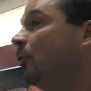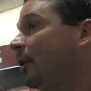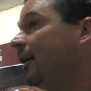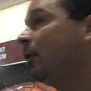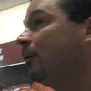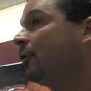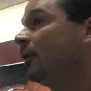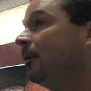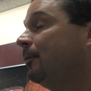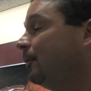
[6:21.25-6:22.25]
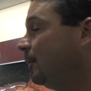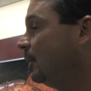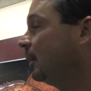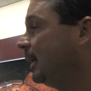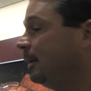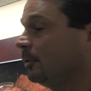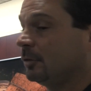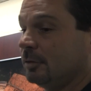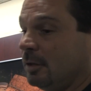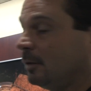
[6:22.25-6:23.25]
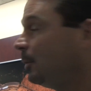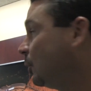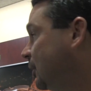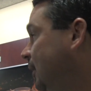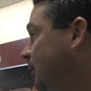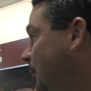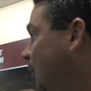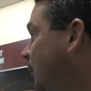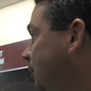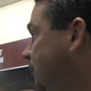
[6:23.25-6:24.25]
with help from the leaders on both sides of the ball.